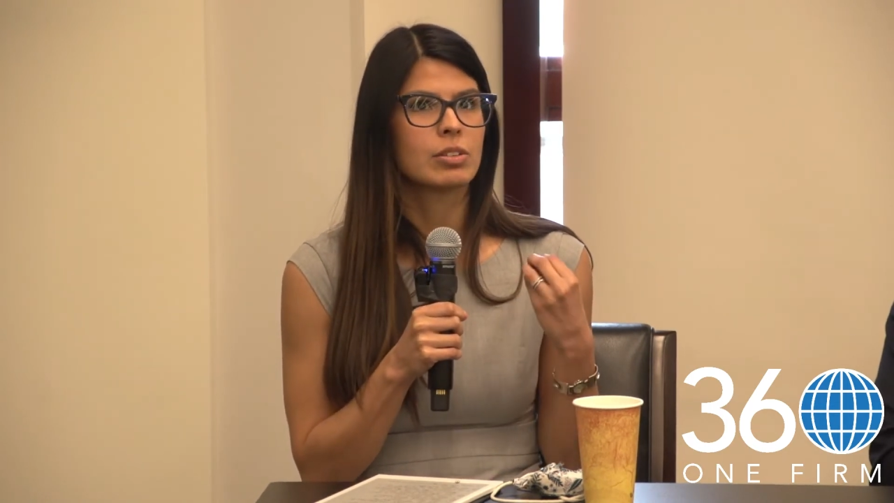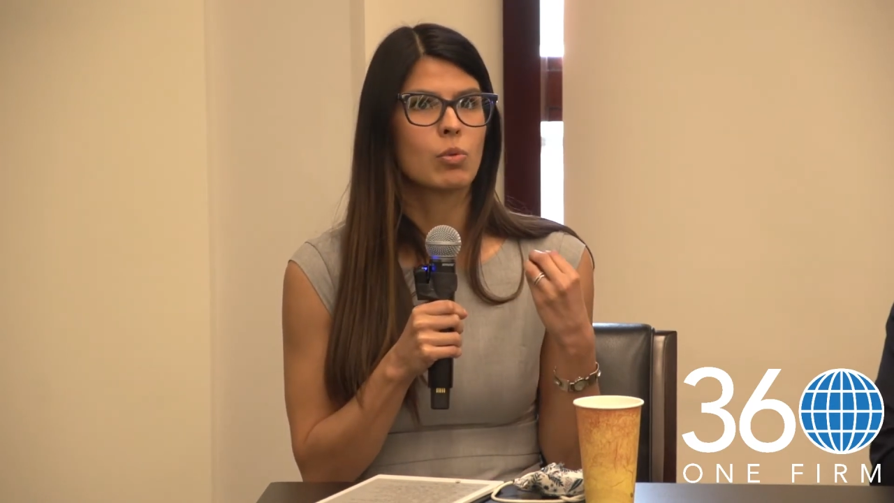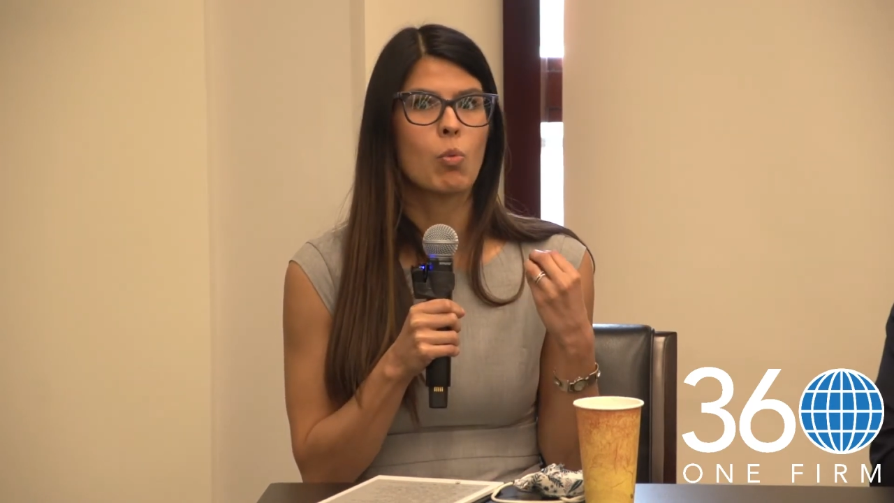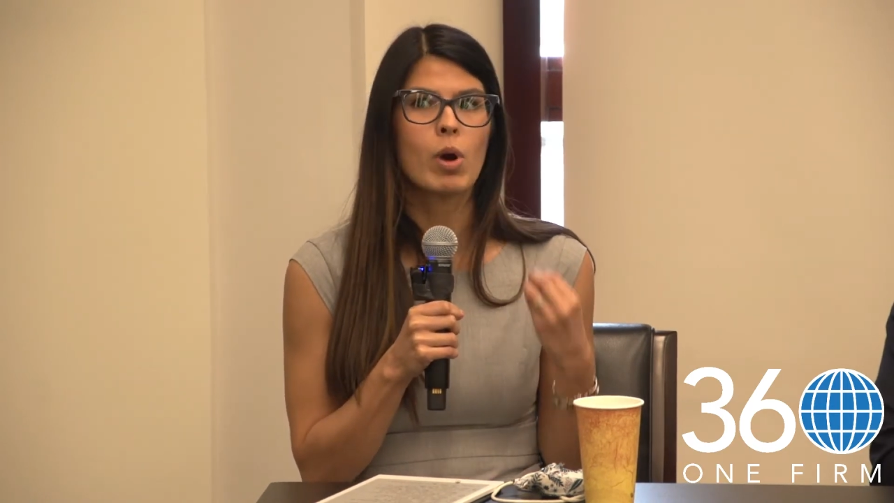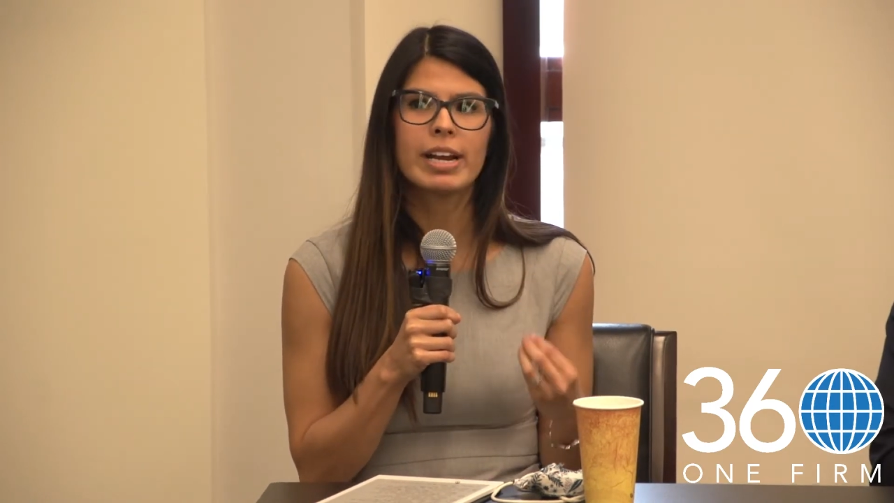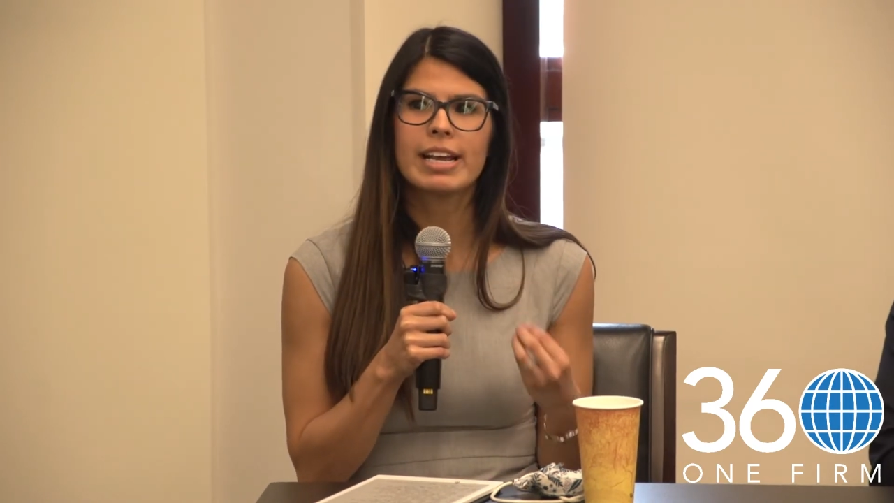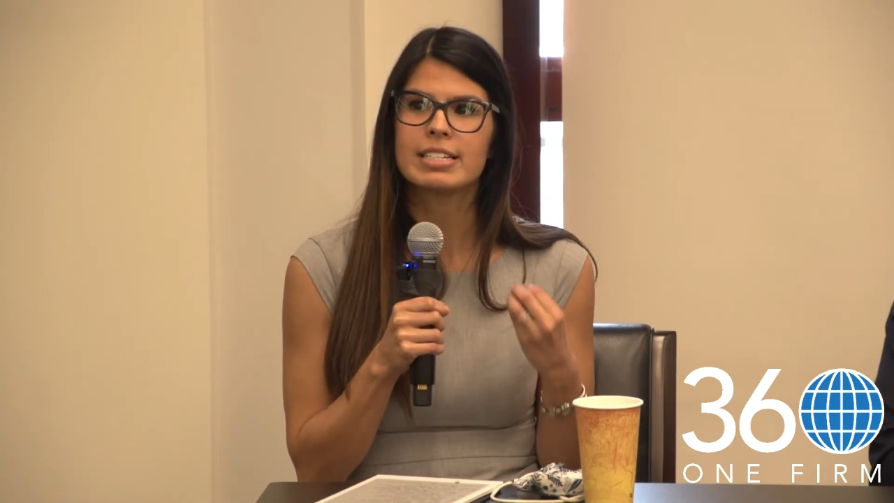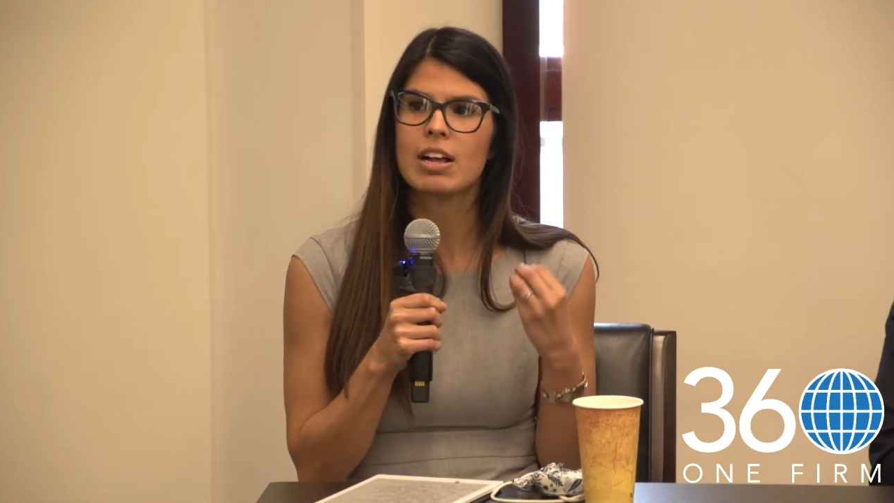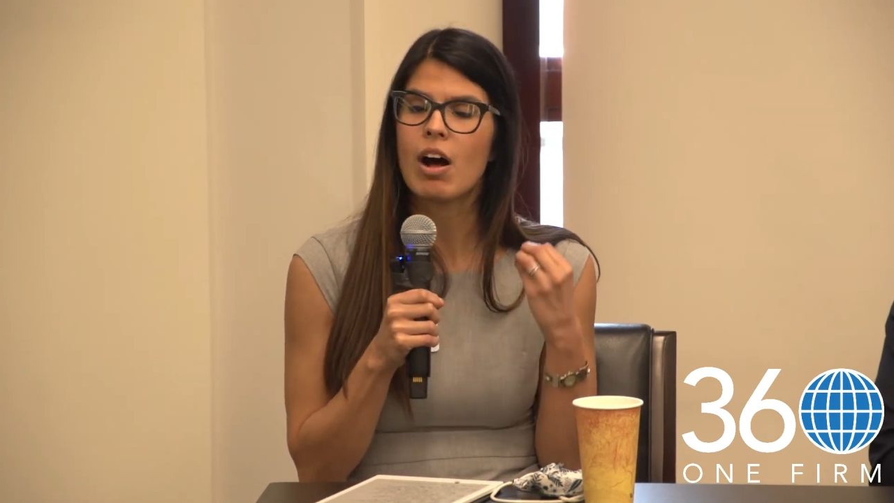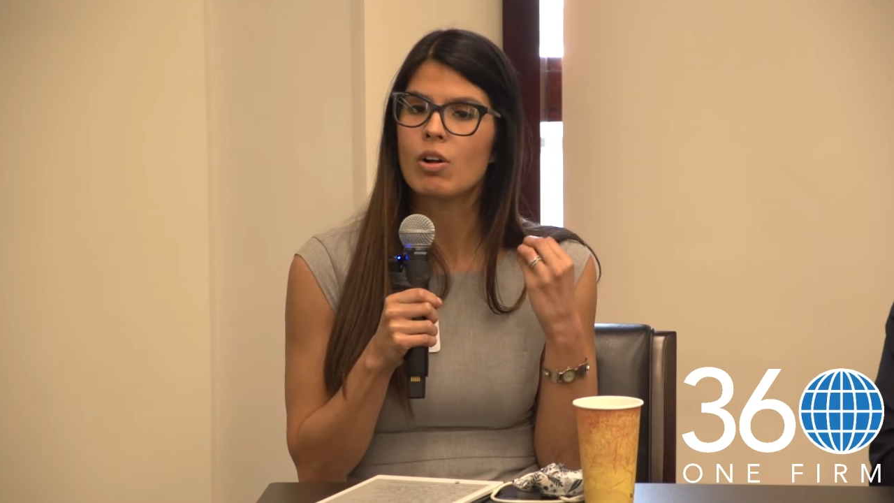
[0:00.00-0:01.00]
what
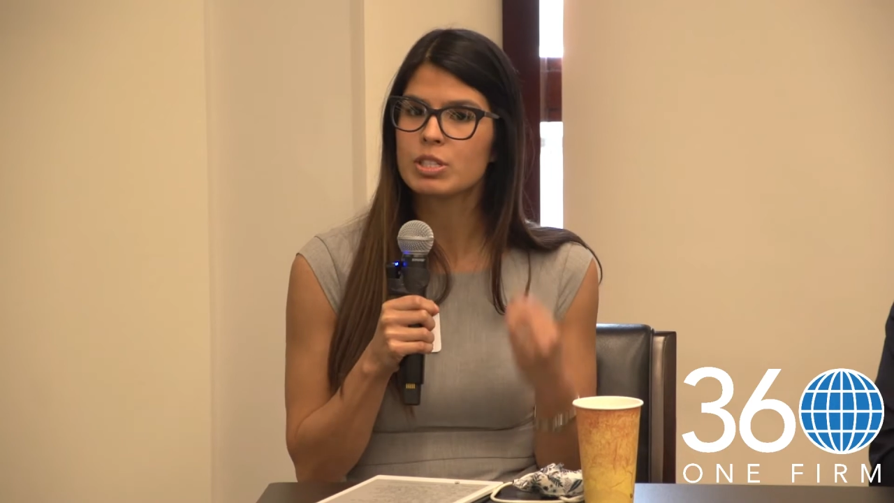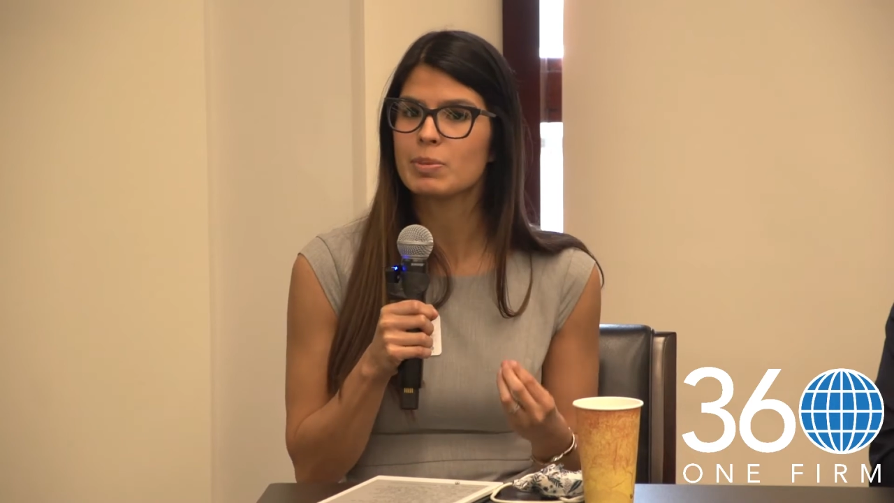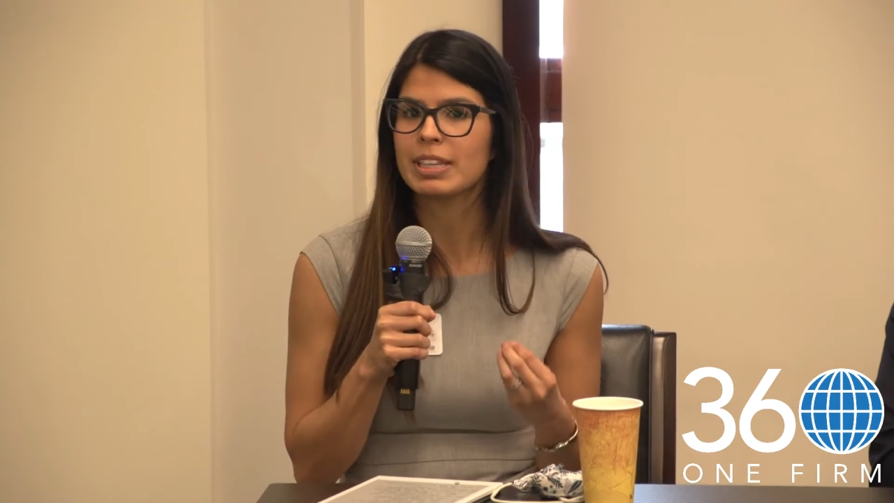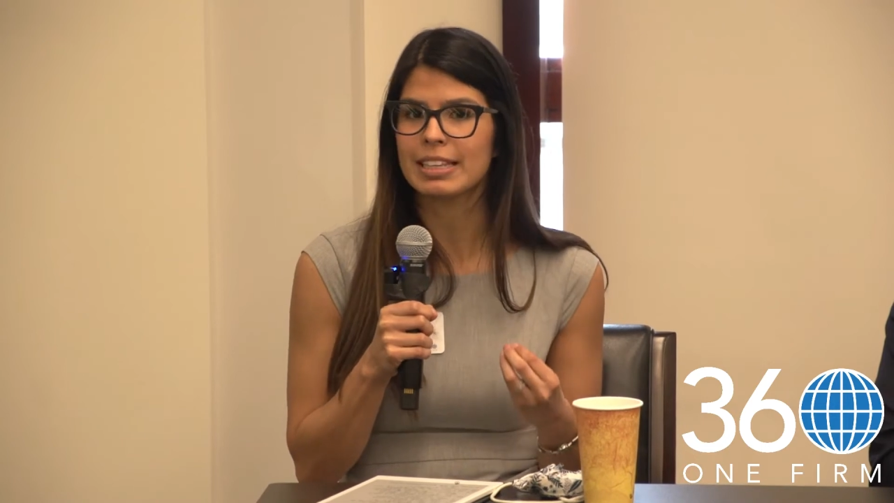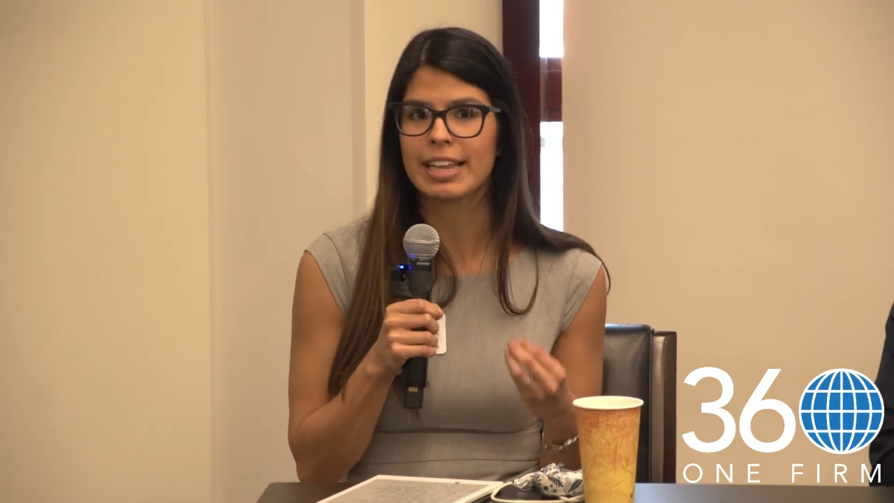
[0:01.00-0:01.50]
has ultimately